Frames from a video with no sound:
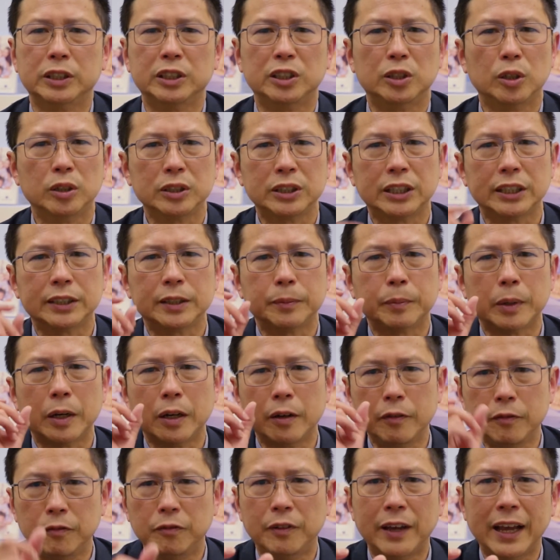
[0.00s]
It's not just
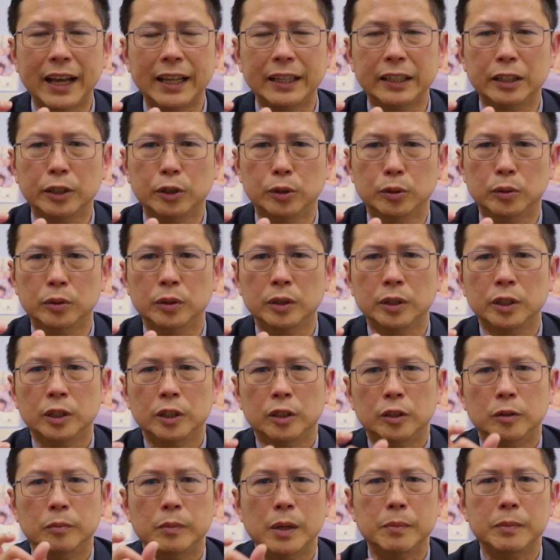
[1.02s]
about a value.
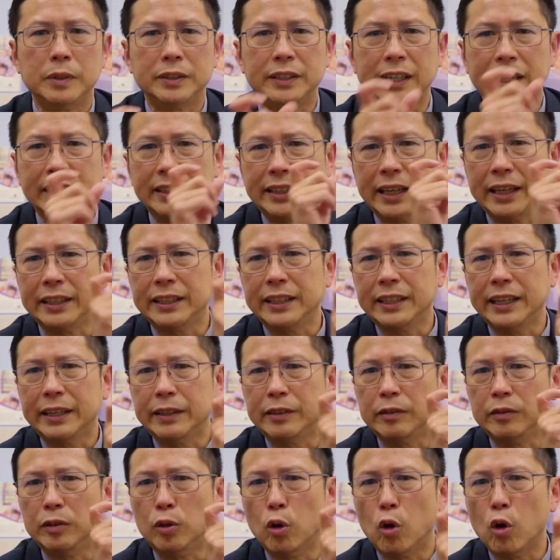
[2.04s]
Remember that that
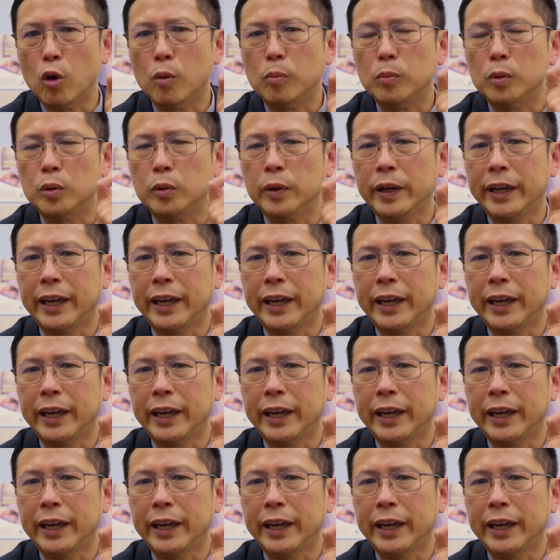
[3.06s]
normal